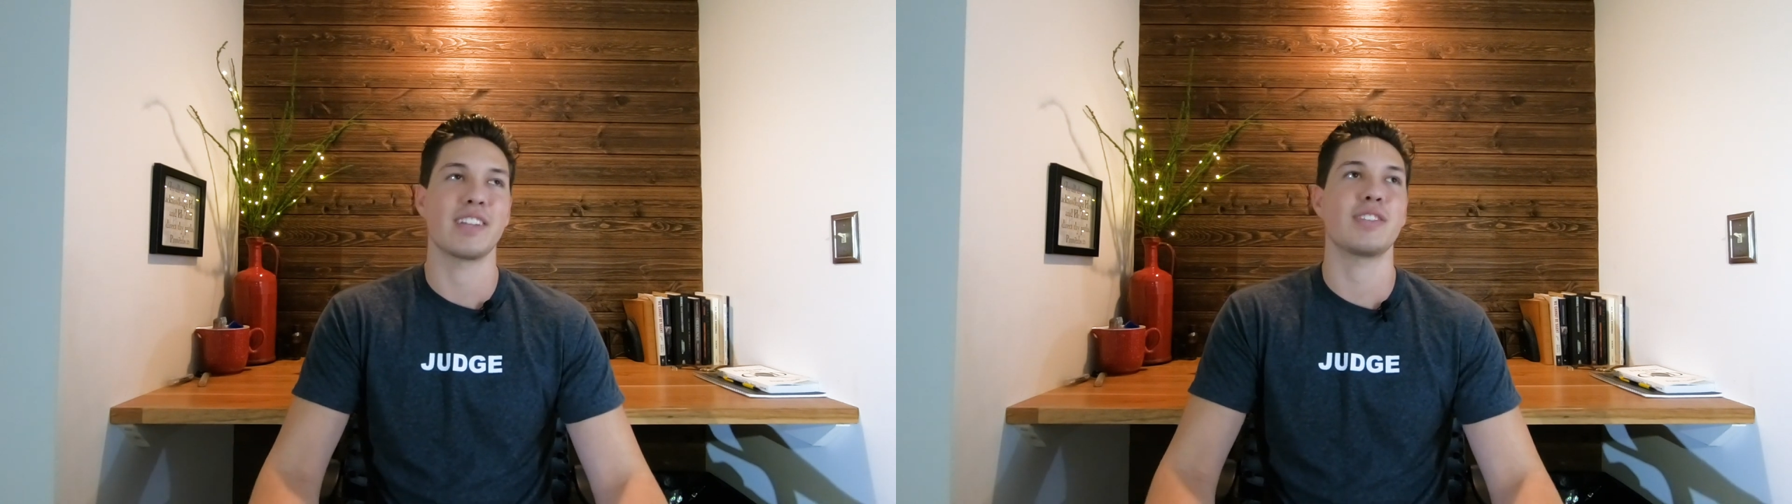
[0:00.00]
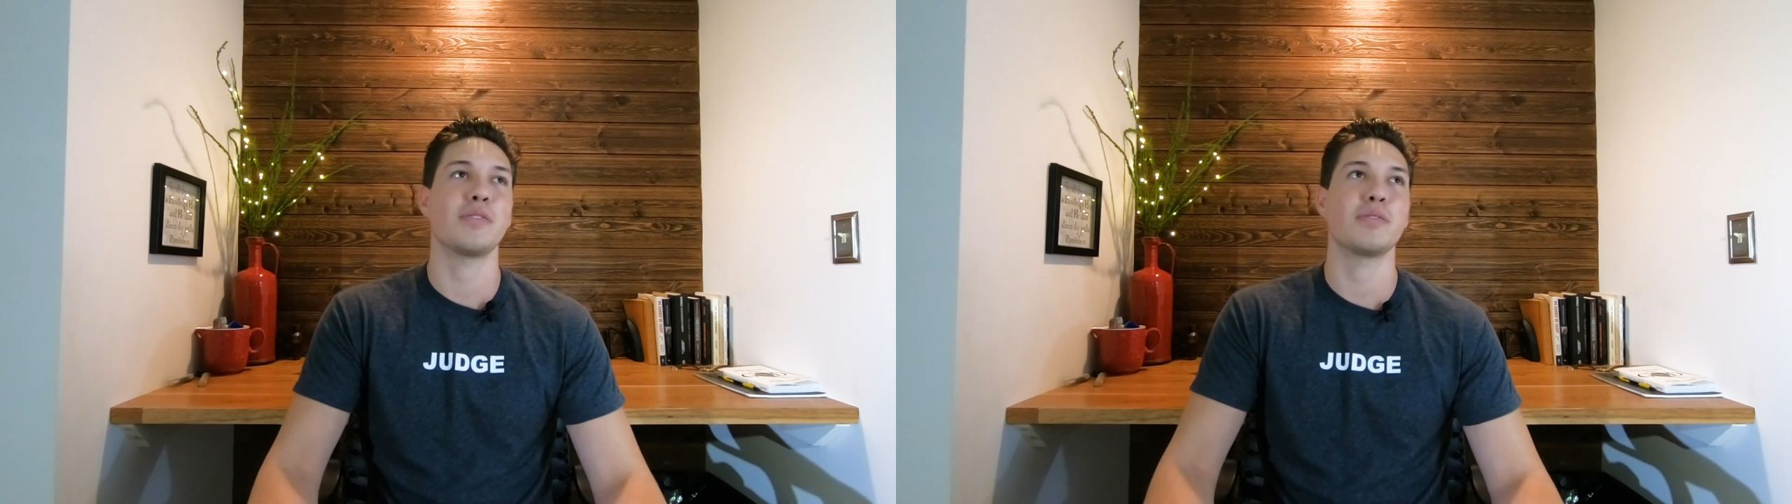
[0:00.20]

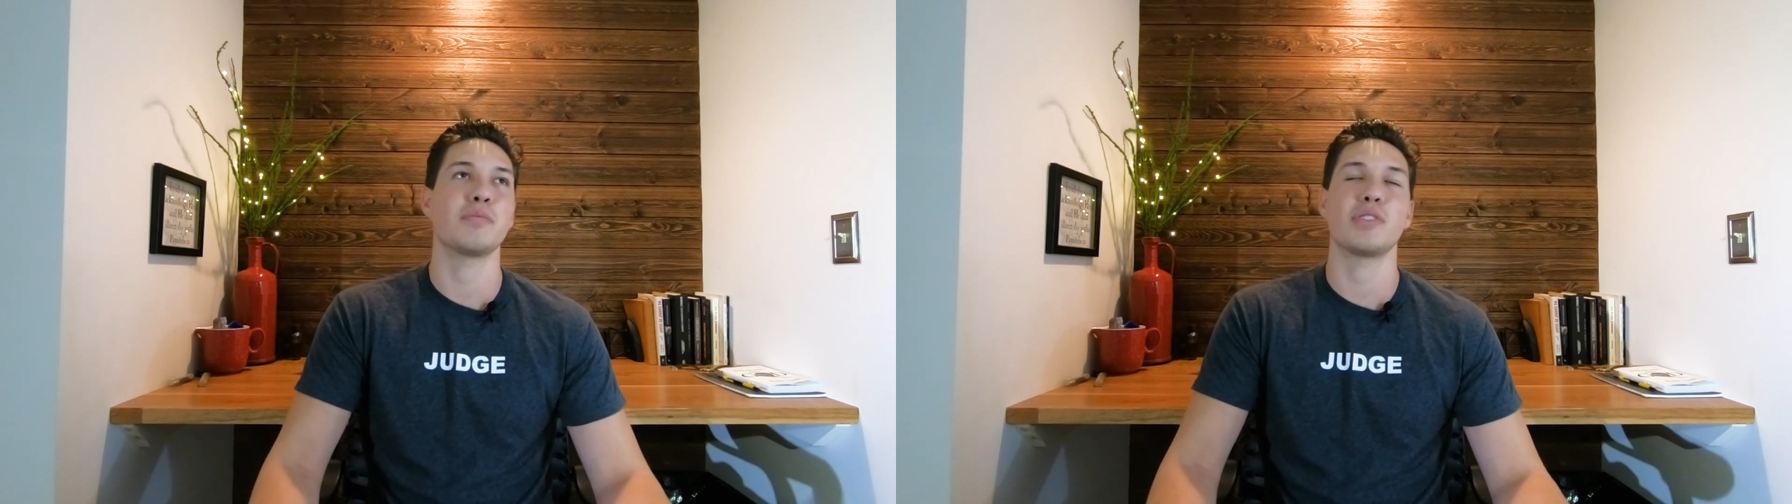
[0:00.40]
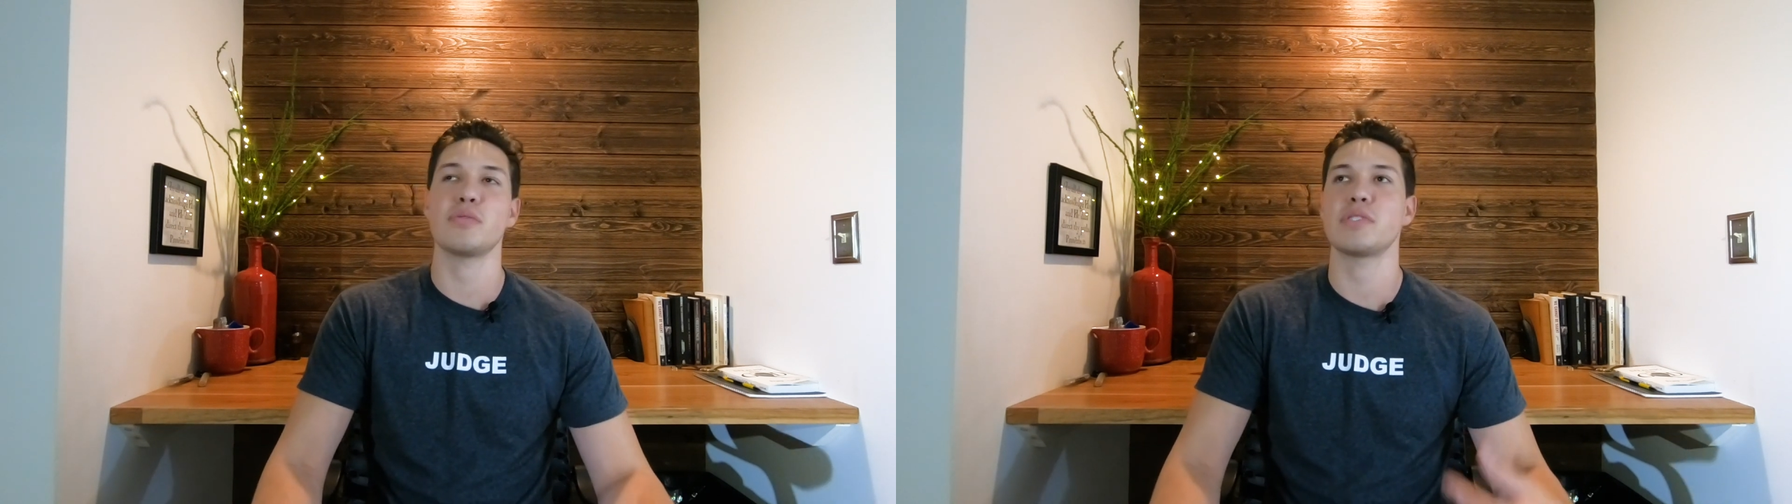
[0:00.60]

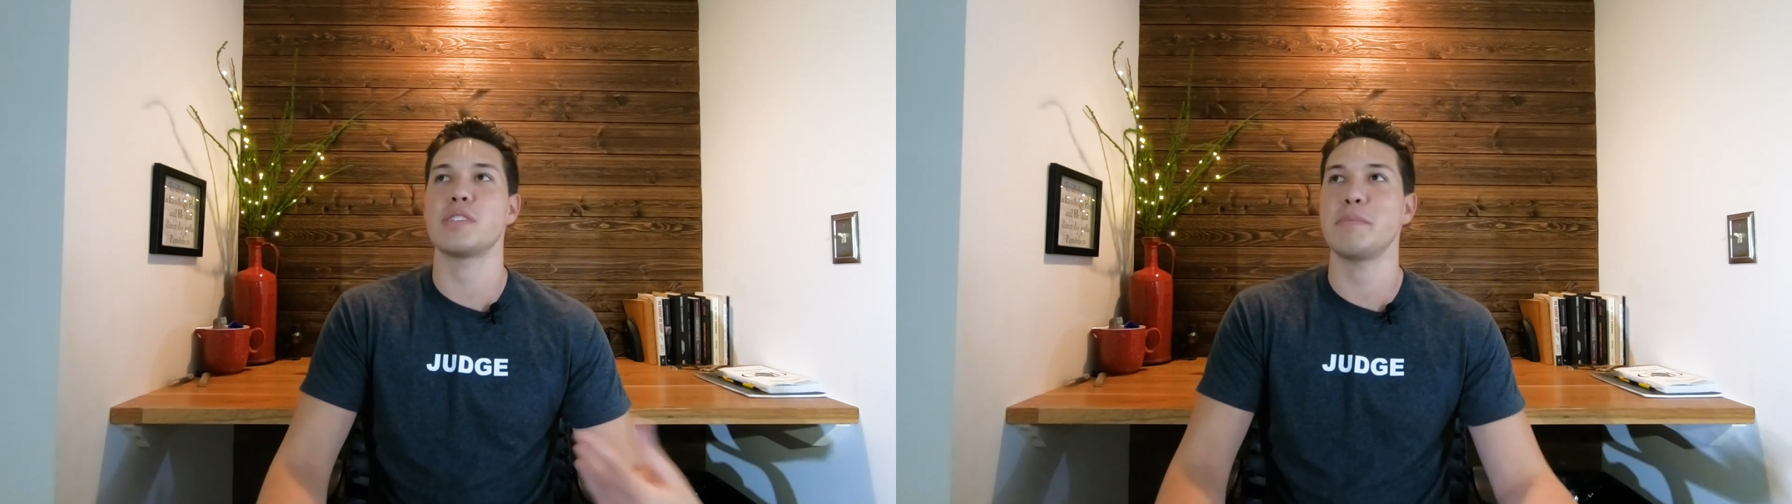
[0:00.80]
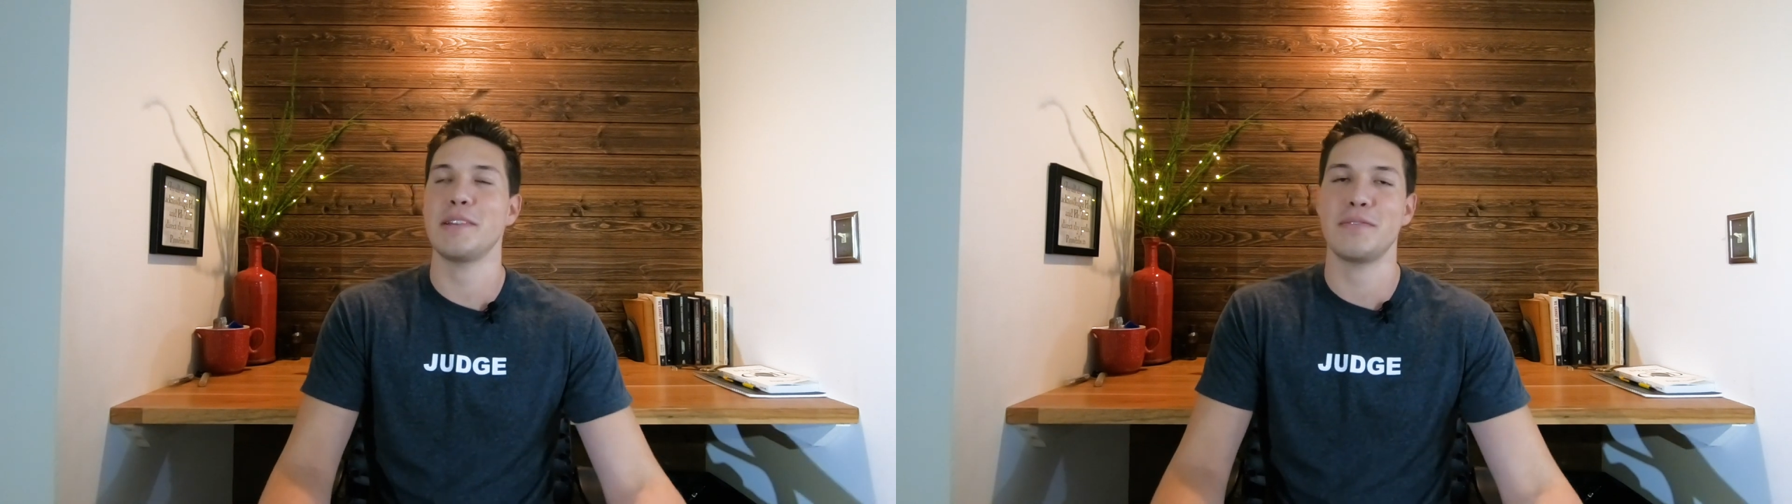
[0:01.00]
don't
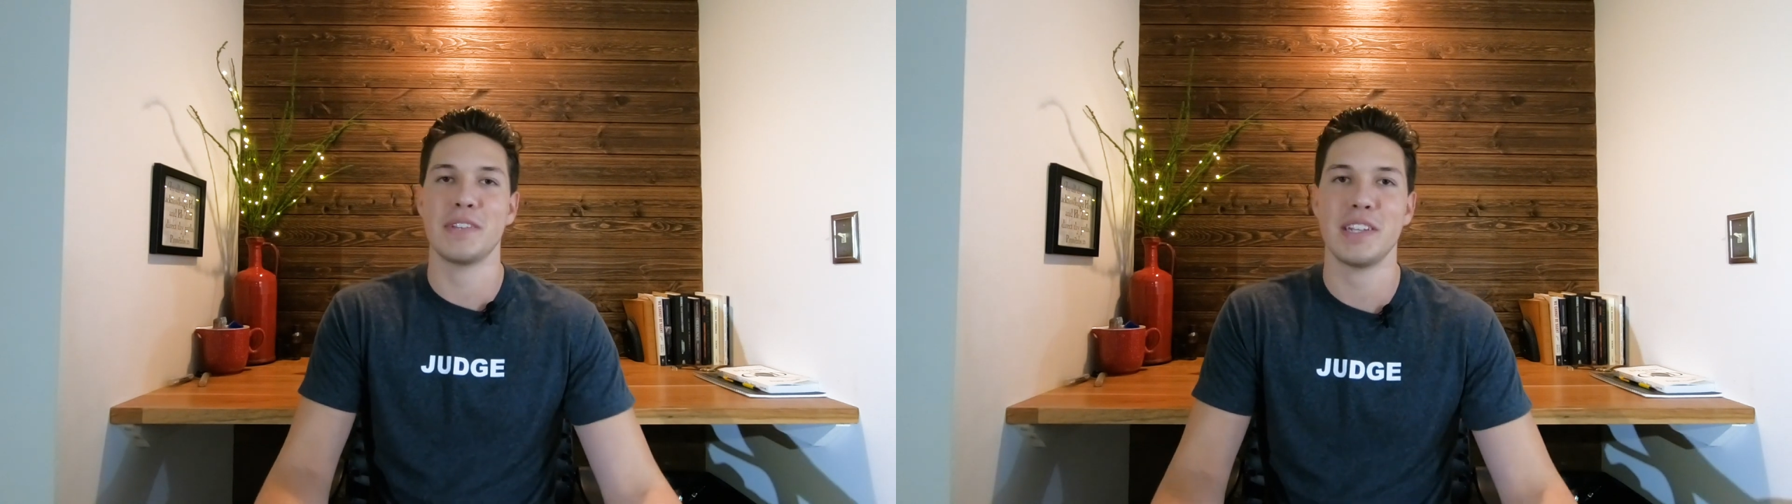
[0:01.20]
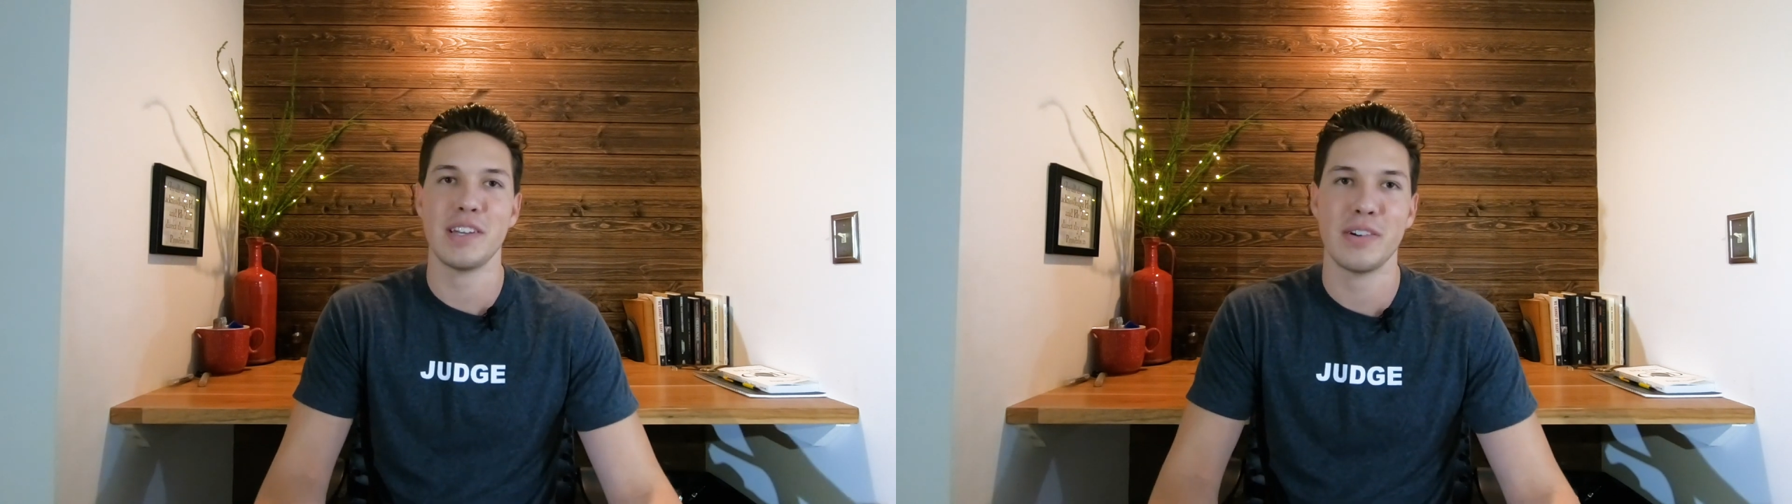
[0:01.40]
submit a
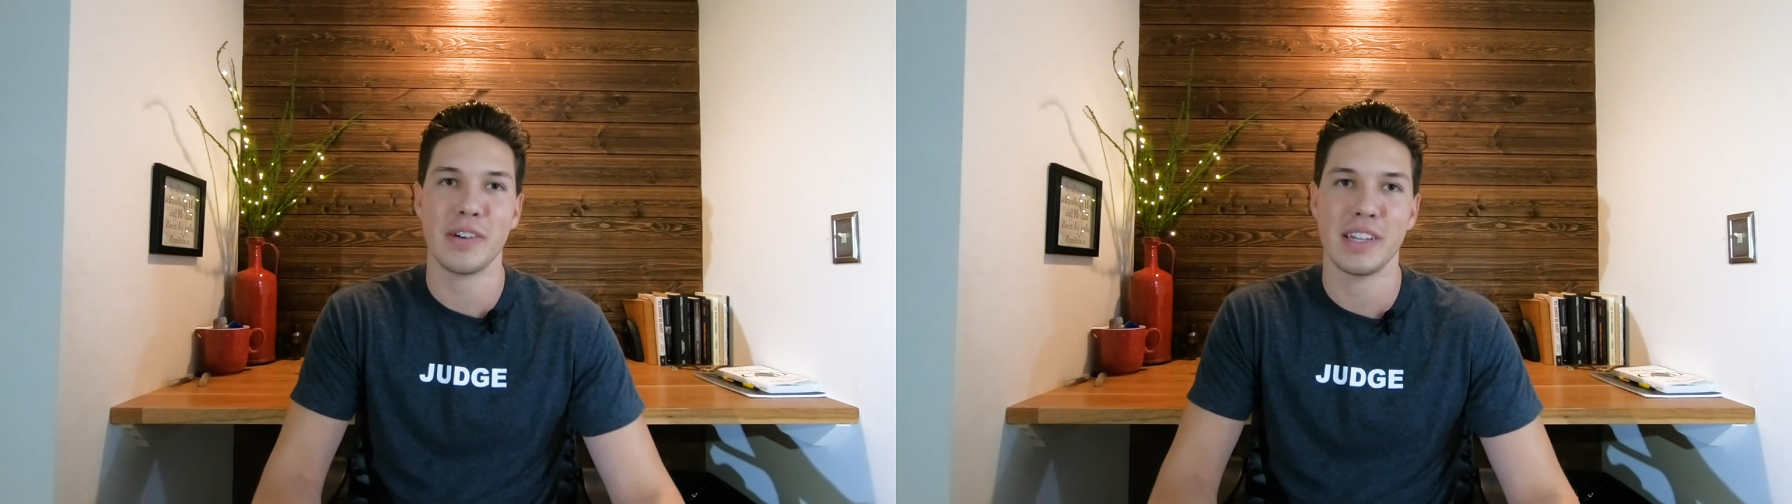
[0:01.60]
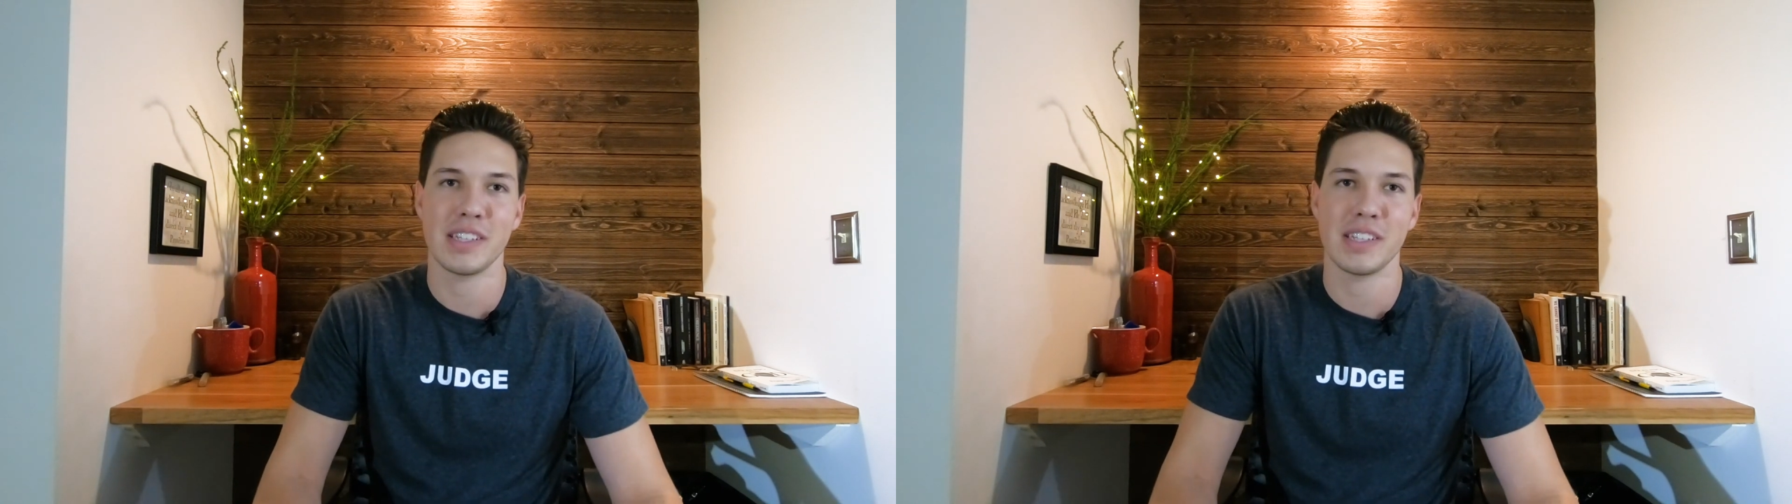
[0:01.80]
video and